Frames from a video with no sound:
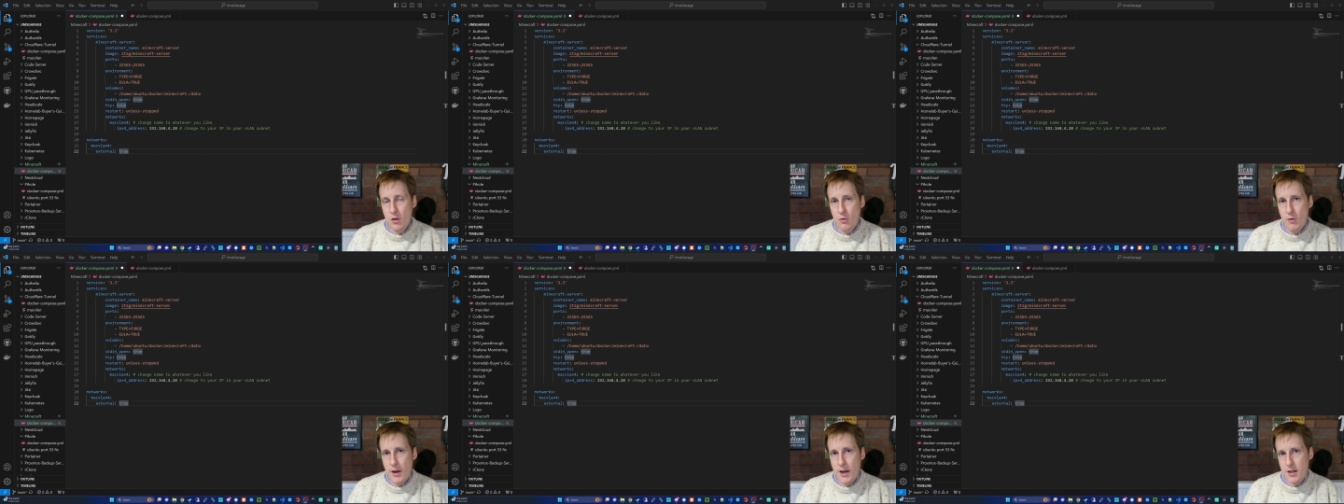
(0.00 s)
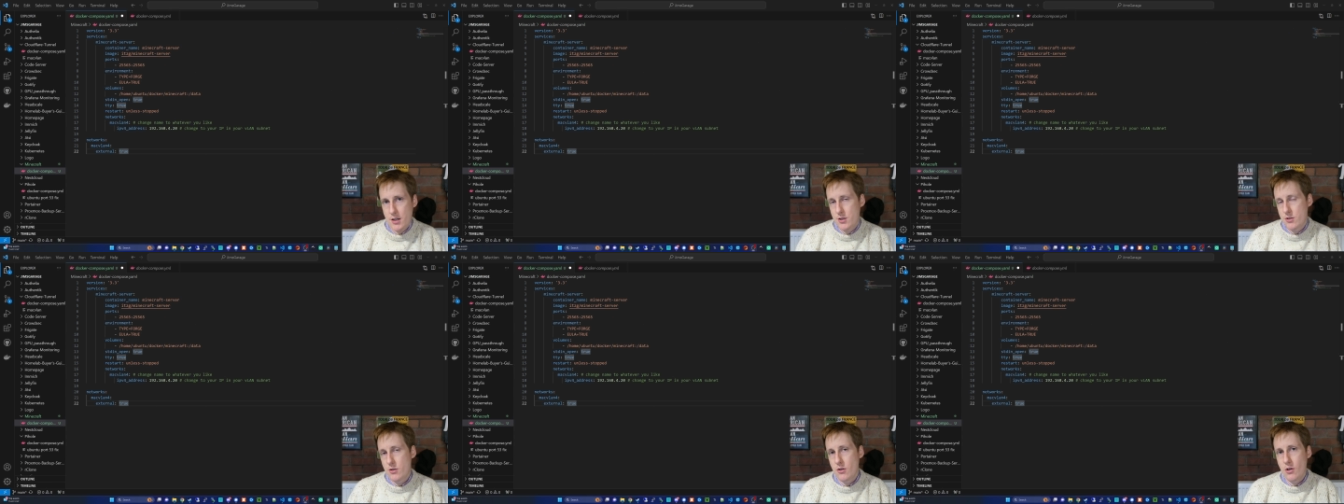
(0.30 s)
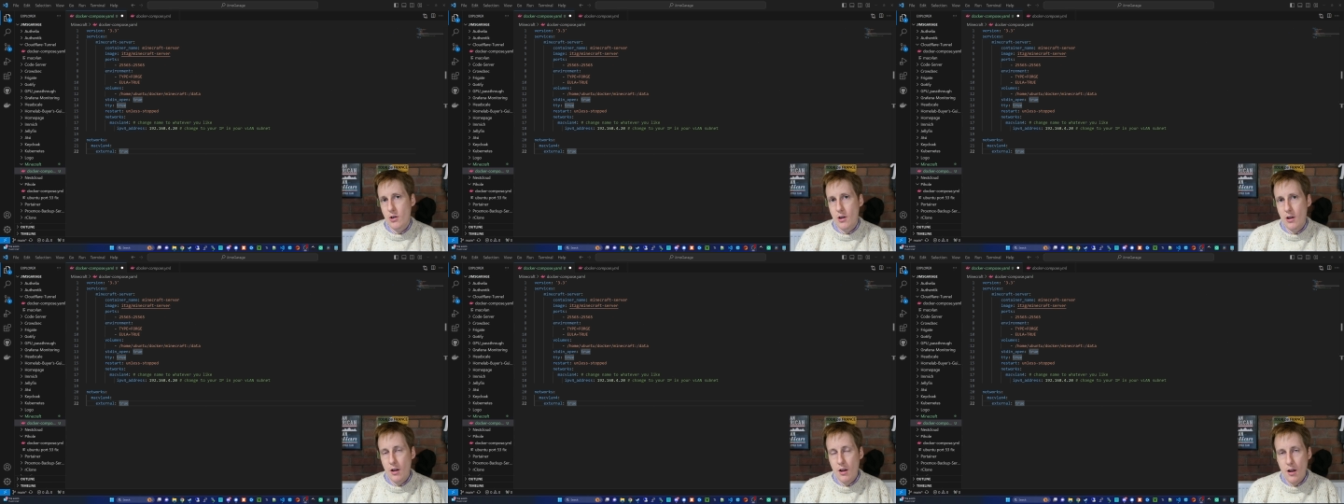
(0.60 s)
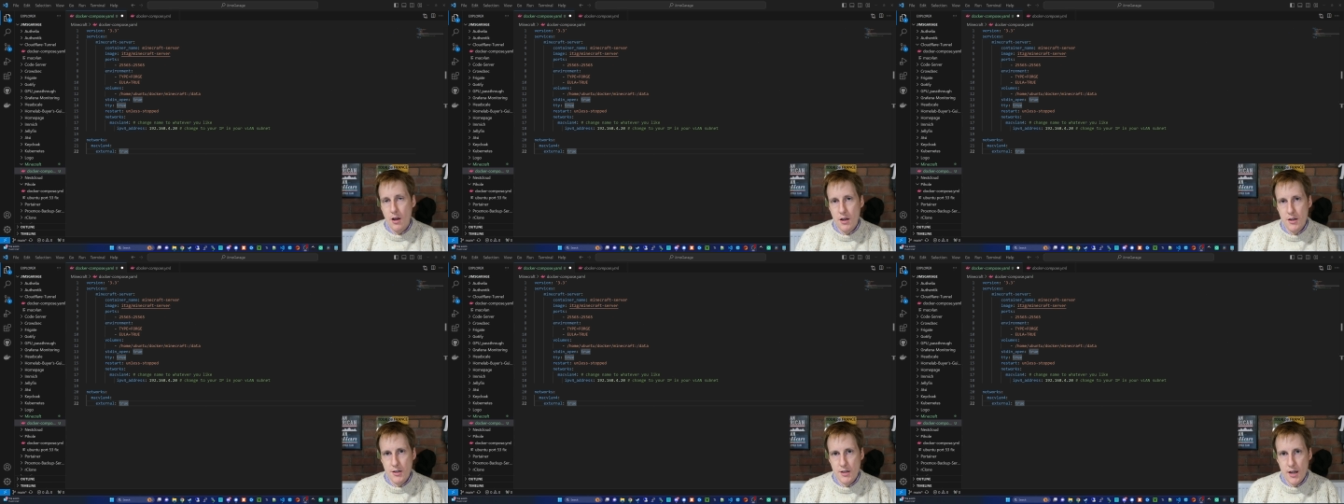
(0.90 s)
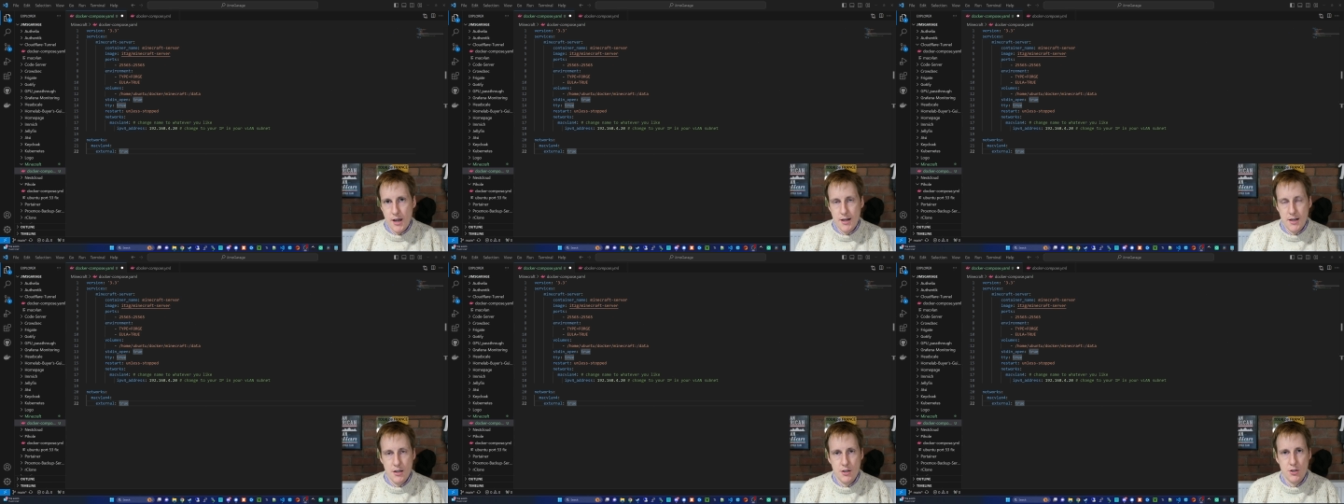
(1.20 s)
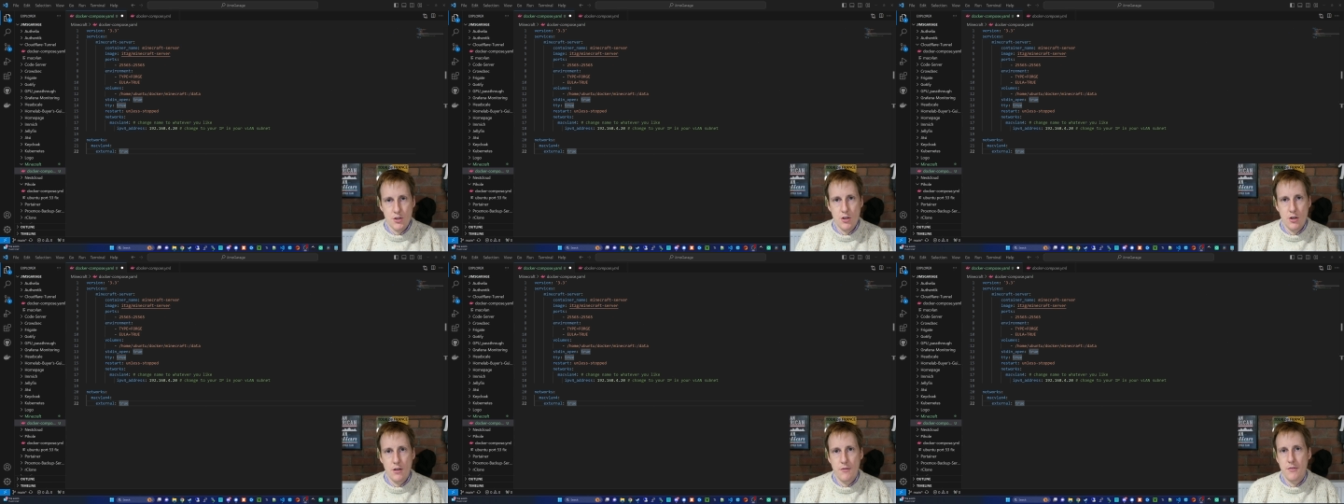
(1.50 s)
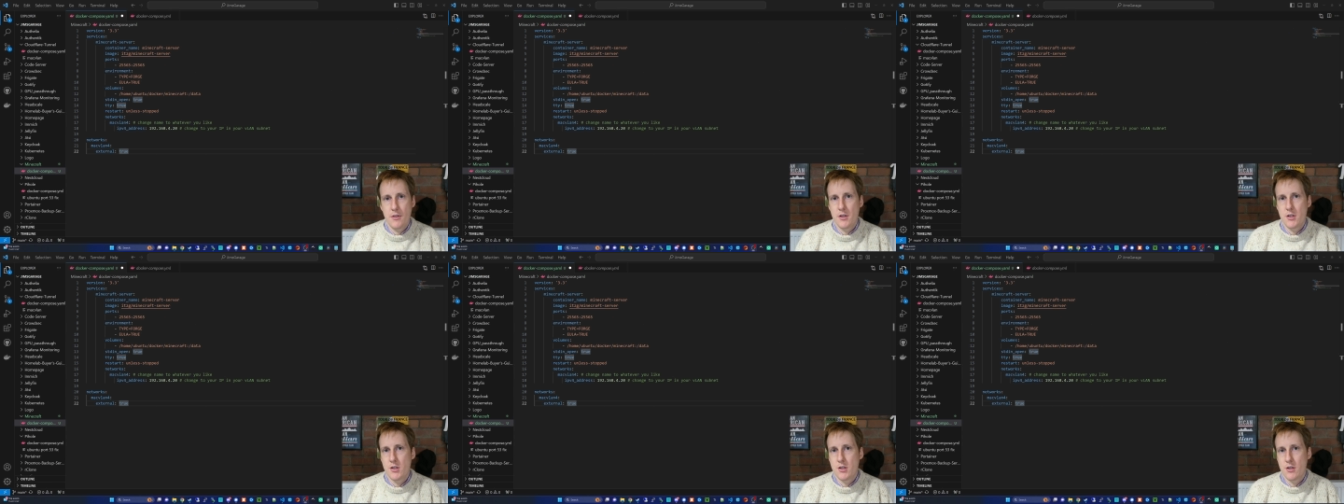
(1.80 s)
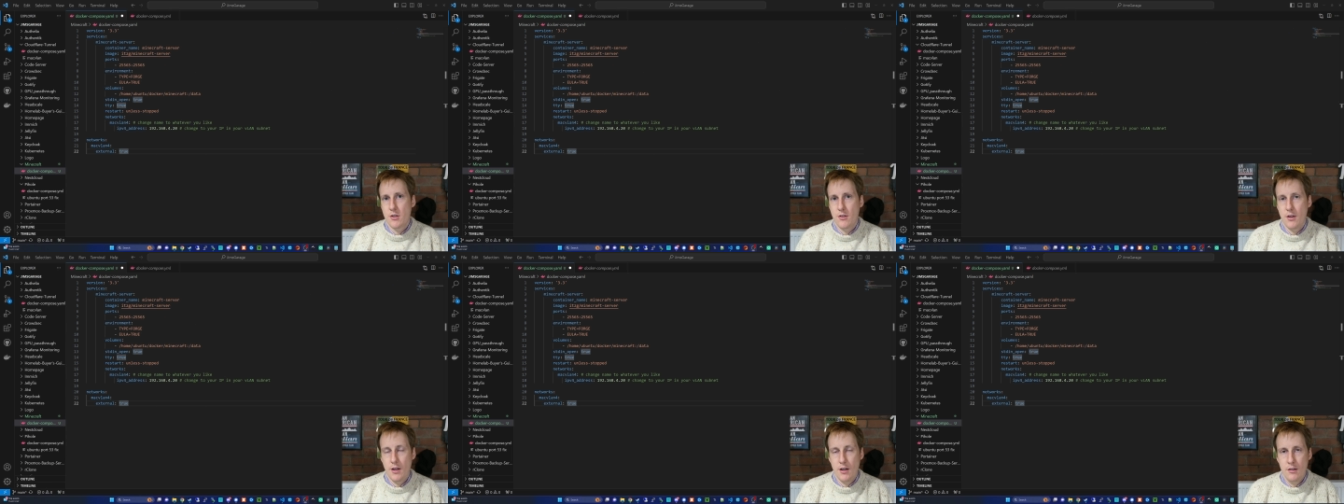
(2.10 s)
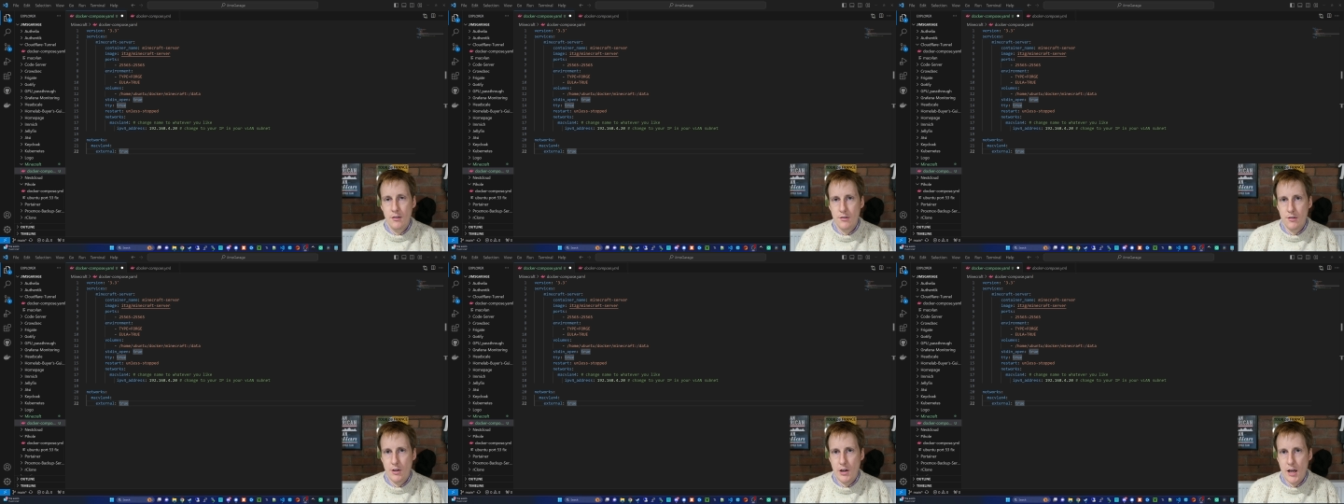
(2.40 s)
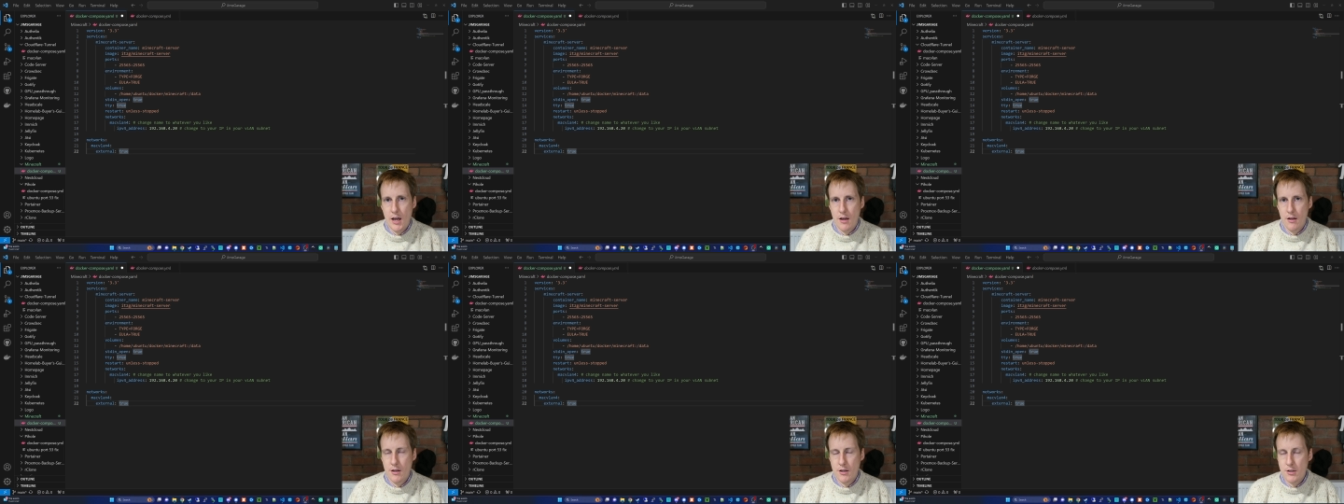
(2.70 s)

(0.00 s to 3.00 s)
you externalize any service to the internet,